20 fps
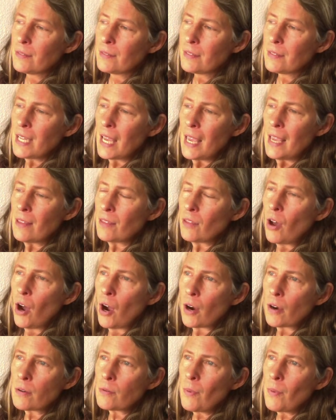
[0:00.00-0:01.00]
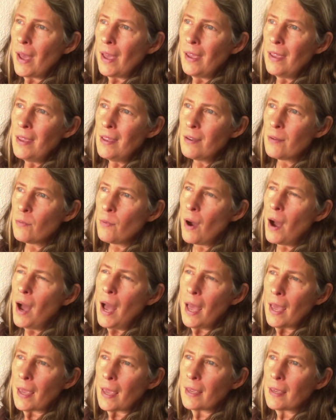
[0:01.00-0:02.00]
take the hard way.
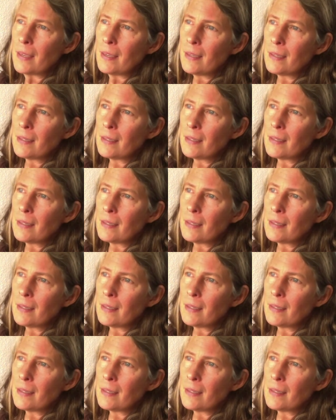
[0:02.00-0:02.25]
Why?